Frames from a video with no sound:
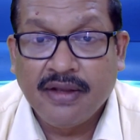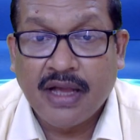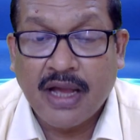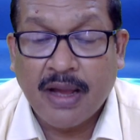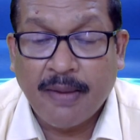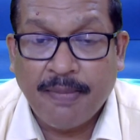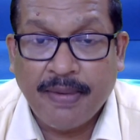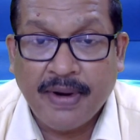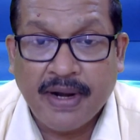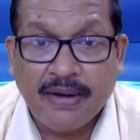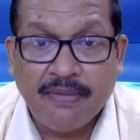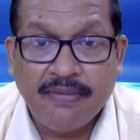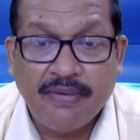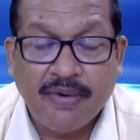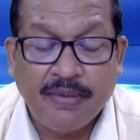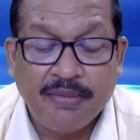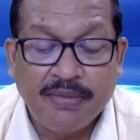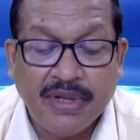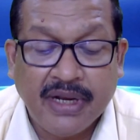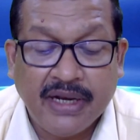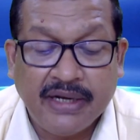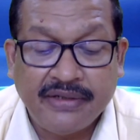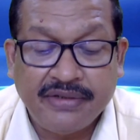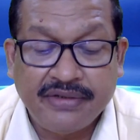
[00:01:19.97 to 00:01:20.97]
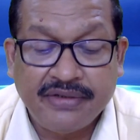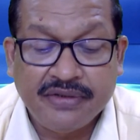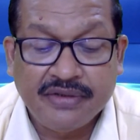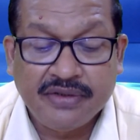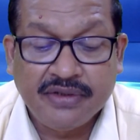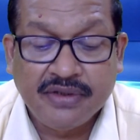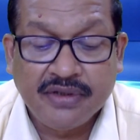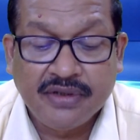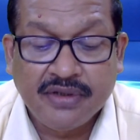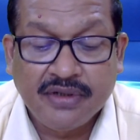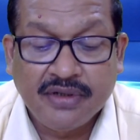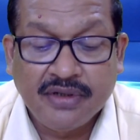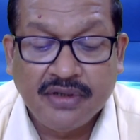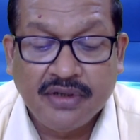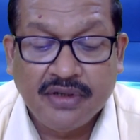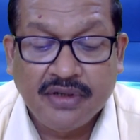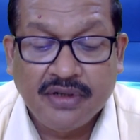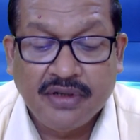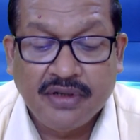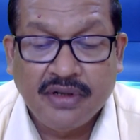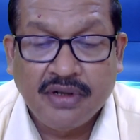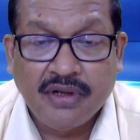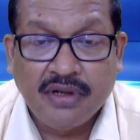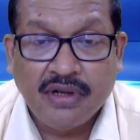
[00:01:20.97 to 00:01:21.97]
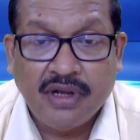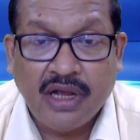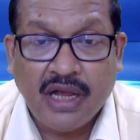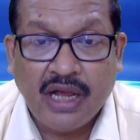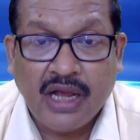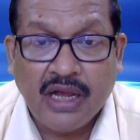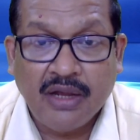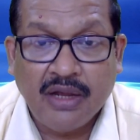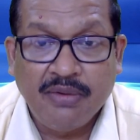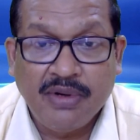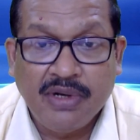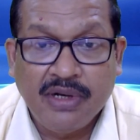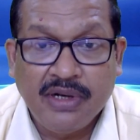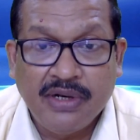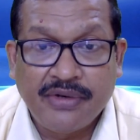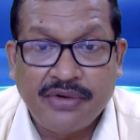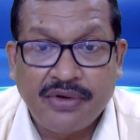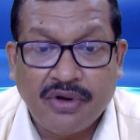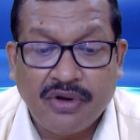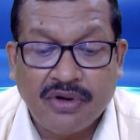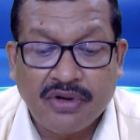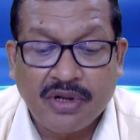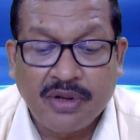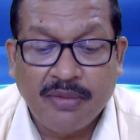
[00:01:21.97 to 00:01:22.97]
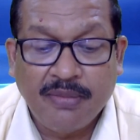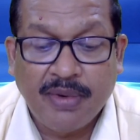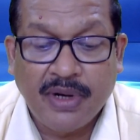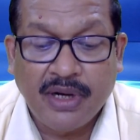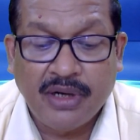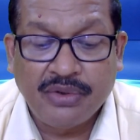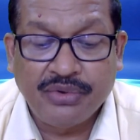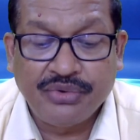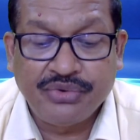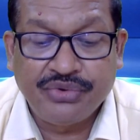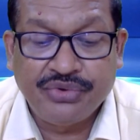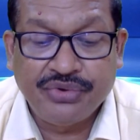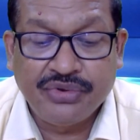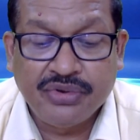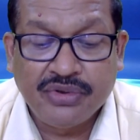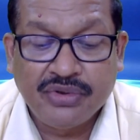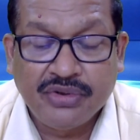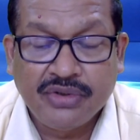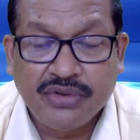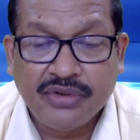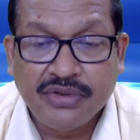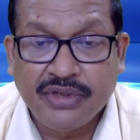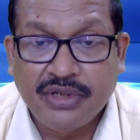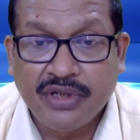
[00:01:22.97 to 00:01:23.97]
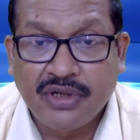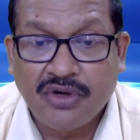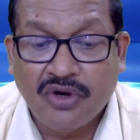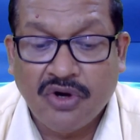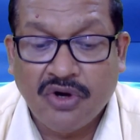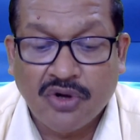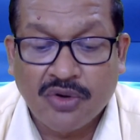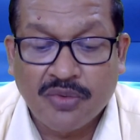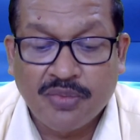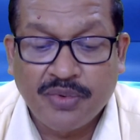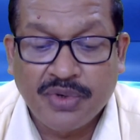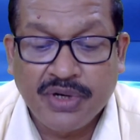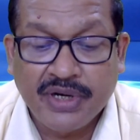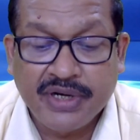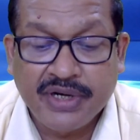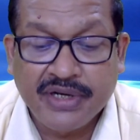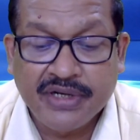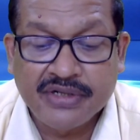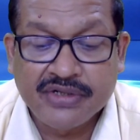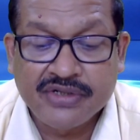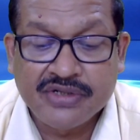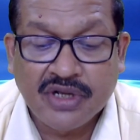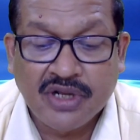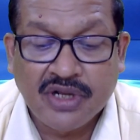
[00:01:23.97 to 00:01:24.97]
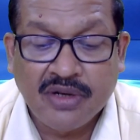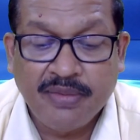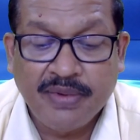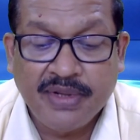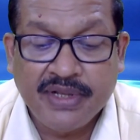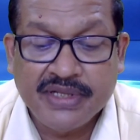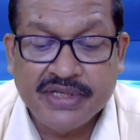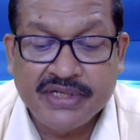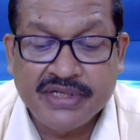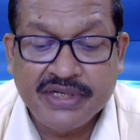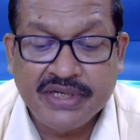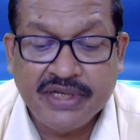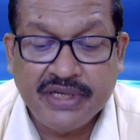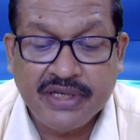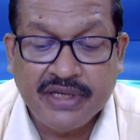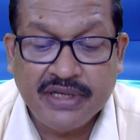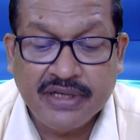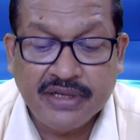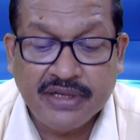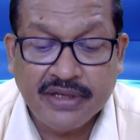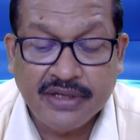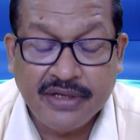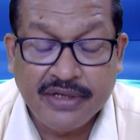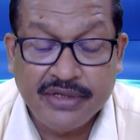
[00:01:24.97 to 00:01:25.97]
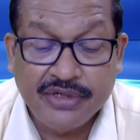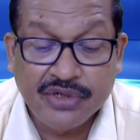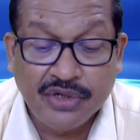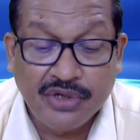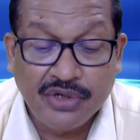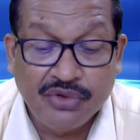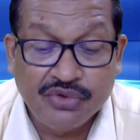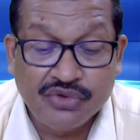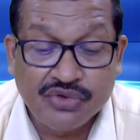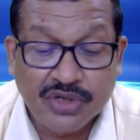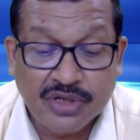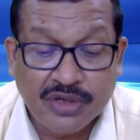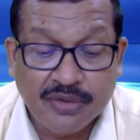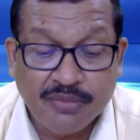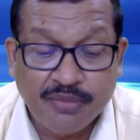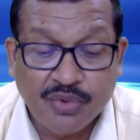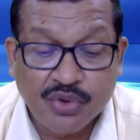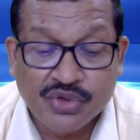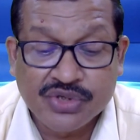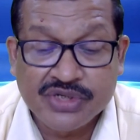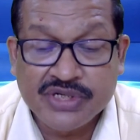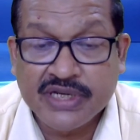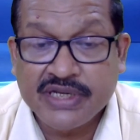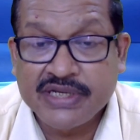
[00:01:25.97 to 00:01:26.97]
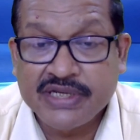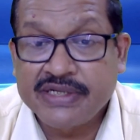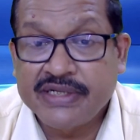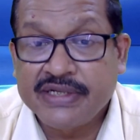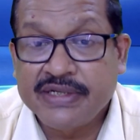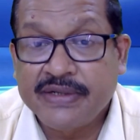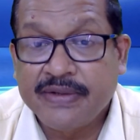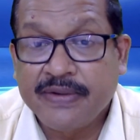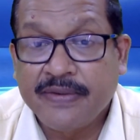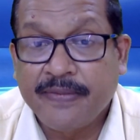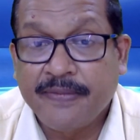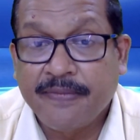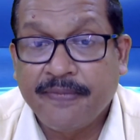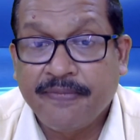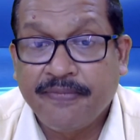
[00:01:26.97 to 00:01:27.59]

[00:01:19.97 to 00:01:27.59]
Apart from that, I will talk about the corporate insolvency resolution process,